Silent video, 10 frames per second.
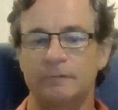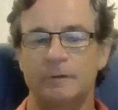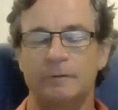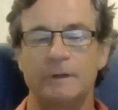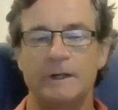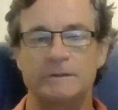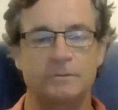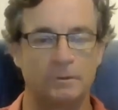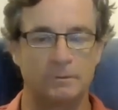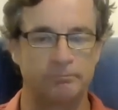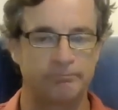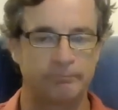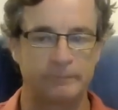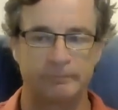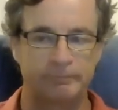for the rest.
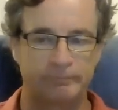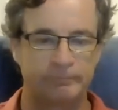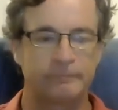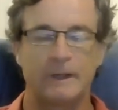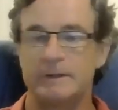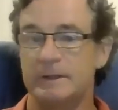And